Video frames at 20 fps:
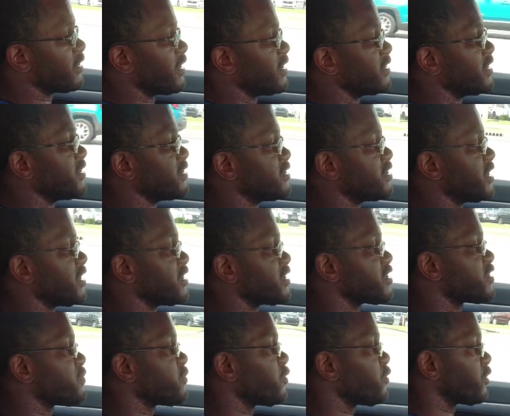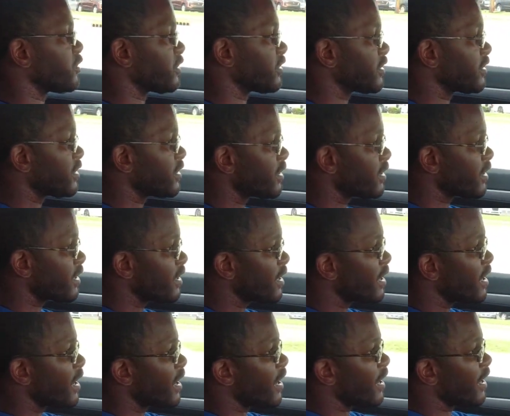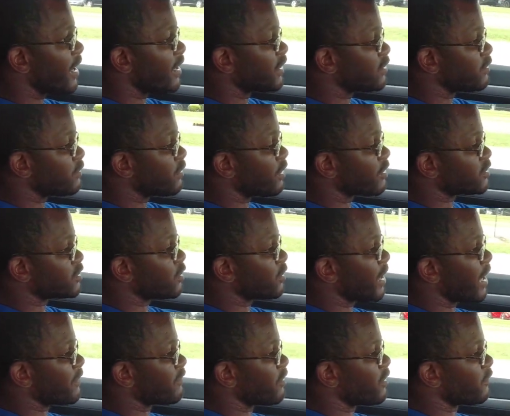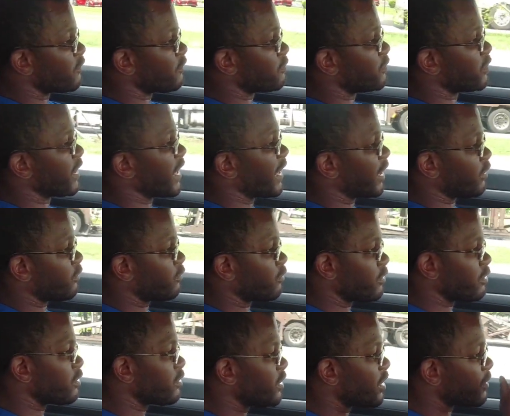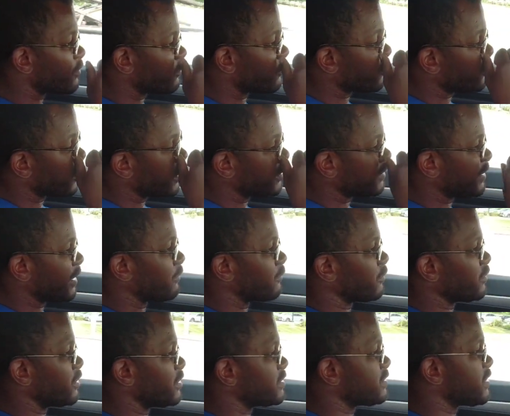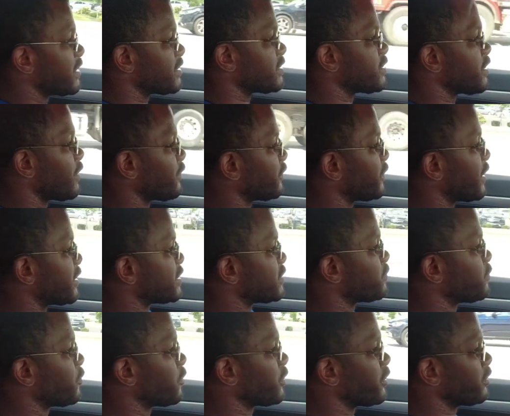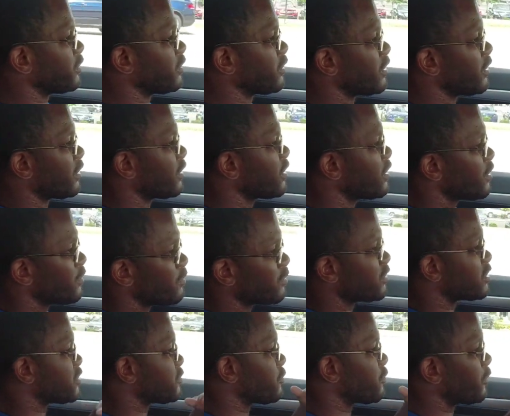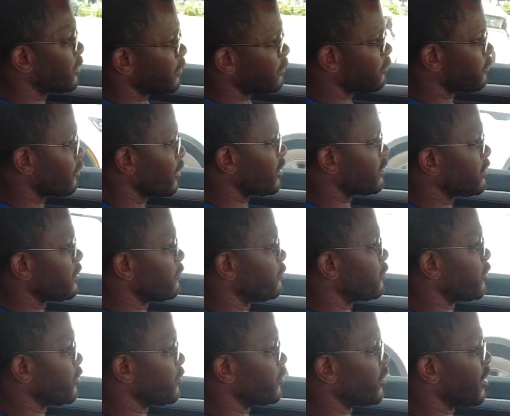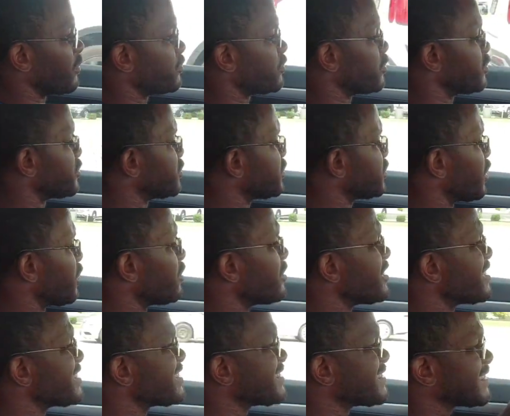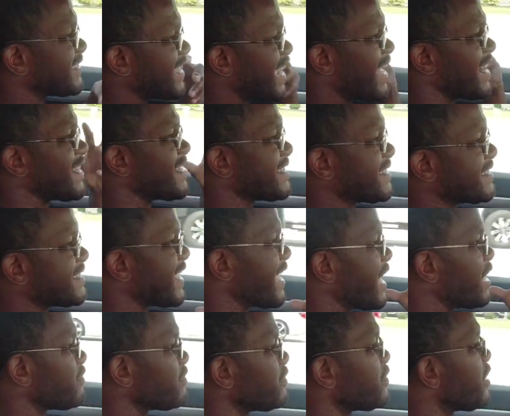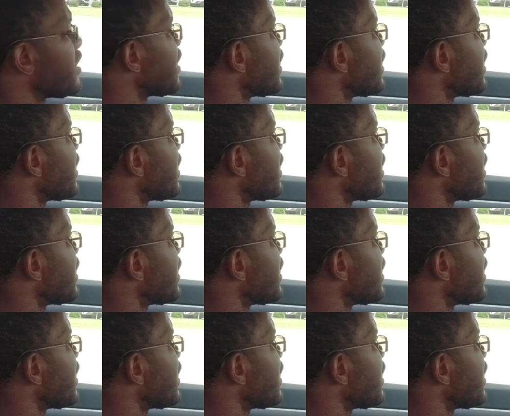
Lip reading: in the Jetta Sport. And you also have a black grille up front that really sets off that sportier look with the sporty front and rear bumpers. So it's kind of the same